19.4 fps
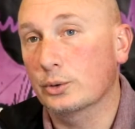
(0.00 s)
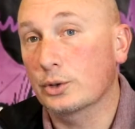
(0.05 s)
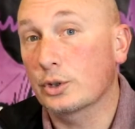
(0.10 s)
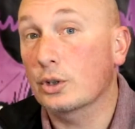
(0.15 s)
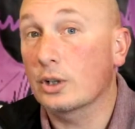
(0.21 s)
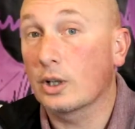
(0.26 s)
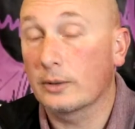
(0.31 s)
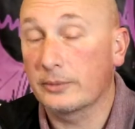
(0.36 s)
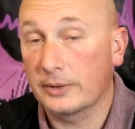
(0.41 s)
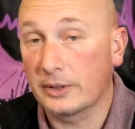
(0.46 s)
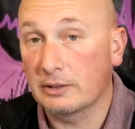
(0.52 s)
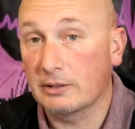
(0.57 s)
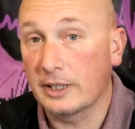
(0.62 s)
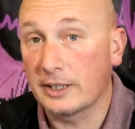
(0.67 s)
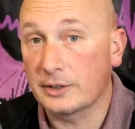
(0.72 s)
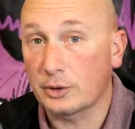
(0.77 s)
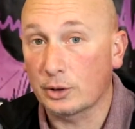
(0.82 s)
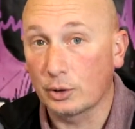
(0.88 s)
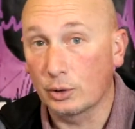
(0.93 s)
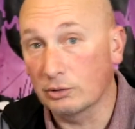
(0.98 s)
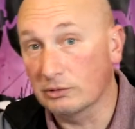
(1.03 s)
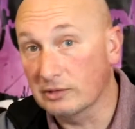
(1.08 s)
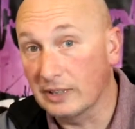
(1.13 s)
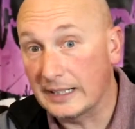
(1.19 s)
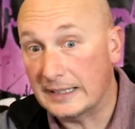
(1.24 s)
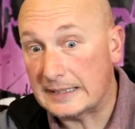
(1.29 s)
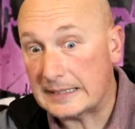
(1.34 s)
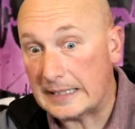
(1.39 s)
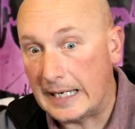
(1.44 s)
turn off the lights or go
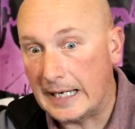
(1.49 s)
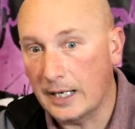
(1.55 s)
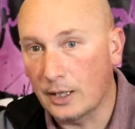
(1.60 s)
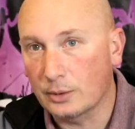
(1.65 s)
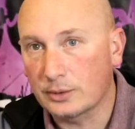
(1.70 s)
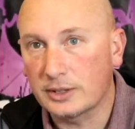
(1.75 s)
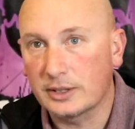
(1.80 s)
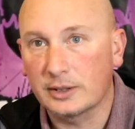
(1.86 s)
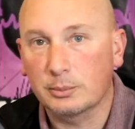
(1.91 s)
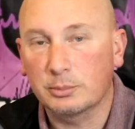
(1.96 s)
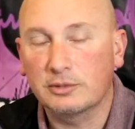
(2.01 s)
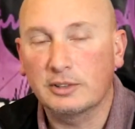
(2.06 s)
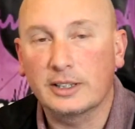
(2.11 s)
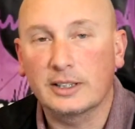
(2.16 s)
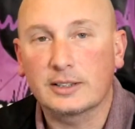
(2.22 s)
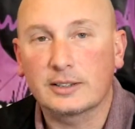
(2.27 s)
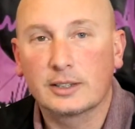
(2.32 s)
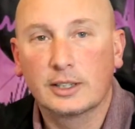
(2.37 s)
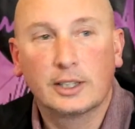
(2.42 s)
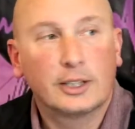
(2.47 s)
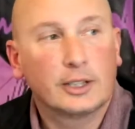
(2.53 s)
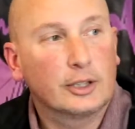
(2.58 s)
lights out in a place.